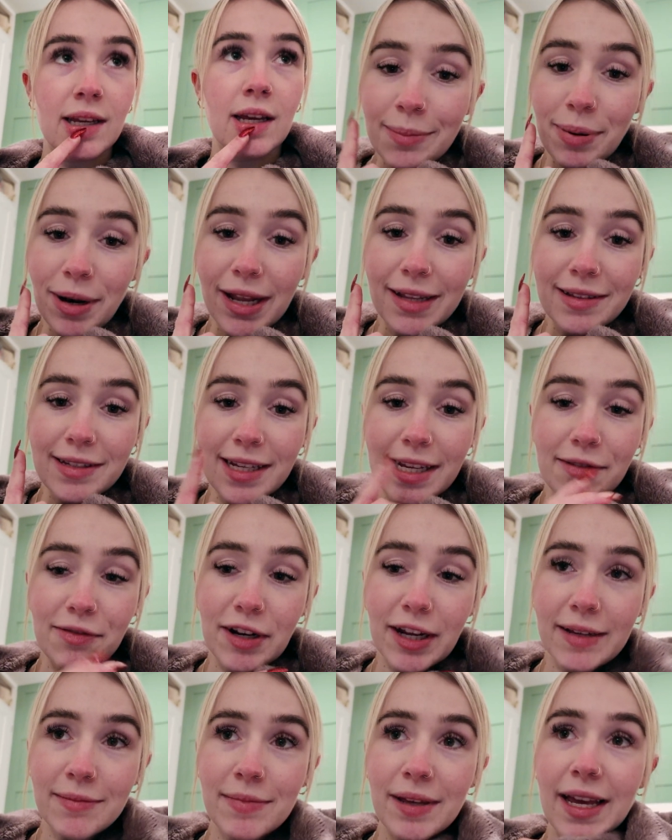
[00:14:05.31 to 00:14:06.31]
The plan this
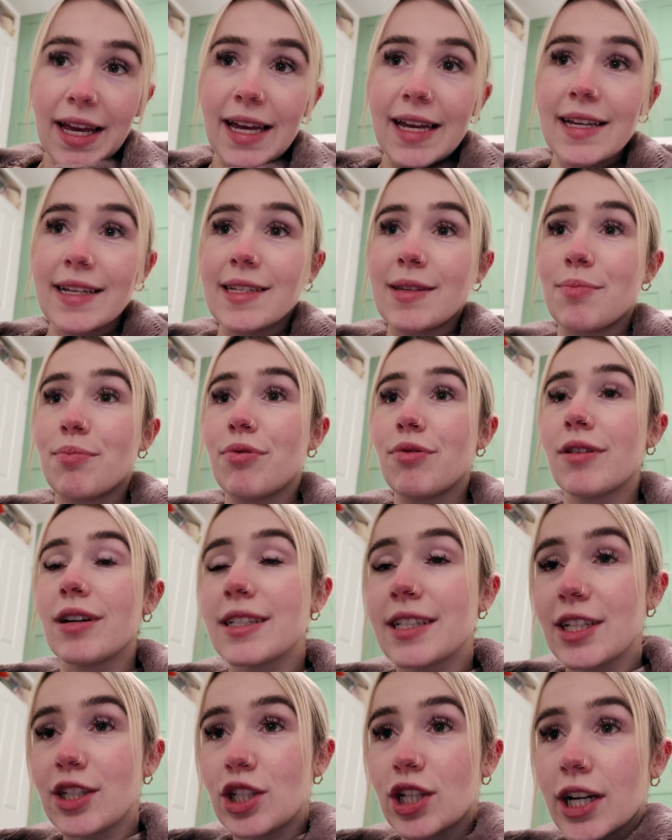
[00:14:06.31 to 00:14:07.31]
evening is
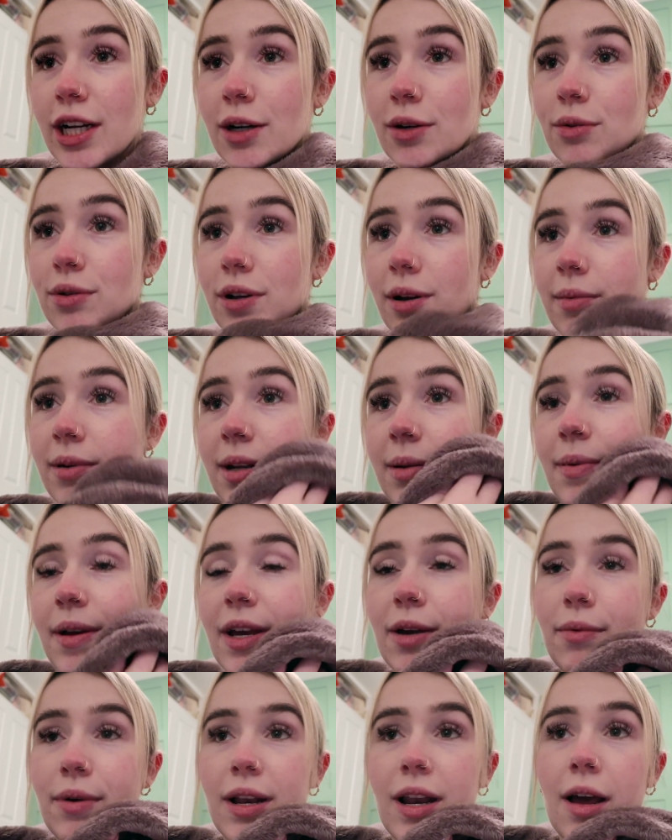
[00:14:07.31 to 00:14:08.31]
pretty chilled. I'm going to
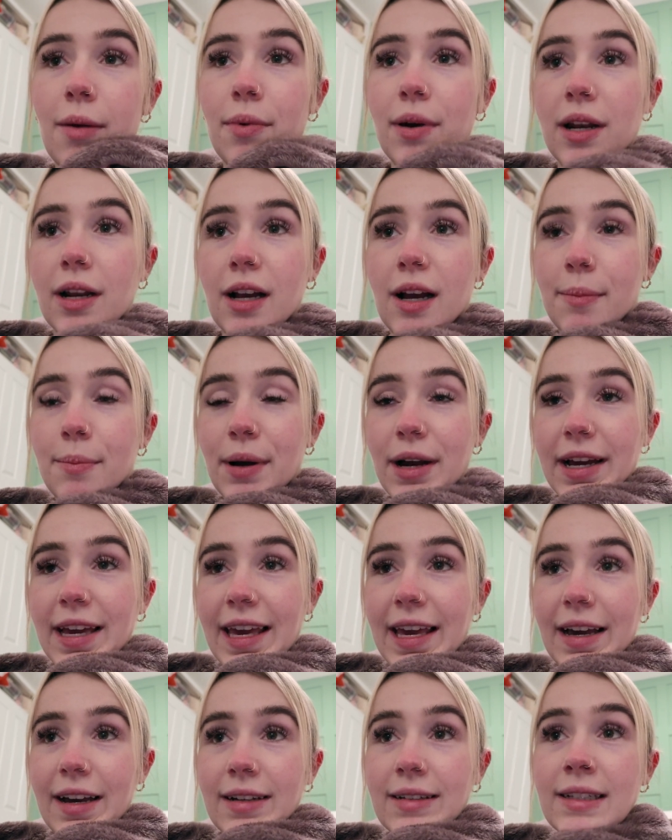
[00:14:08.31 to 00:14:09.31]
pick Will up, we're going to come back
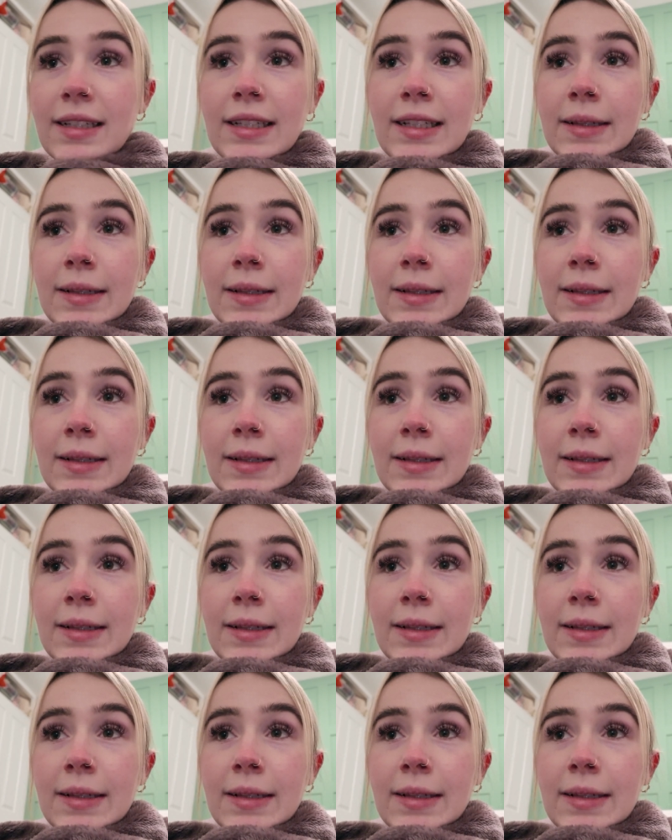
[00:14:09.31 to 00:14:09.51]
here.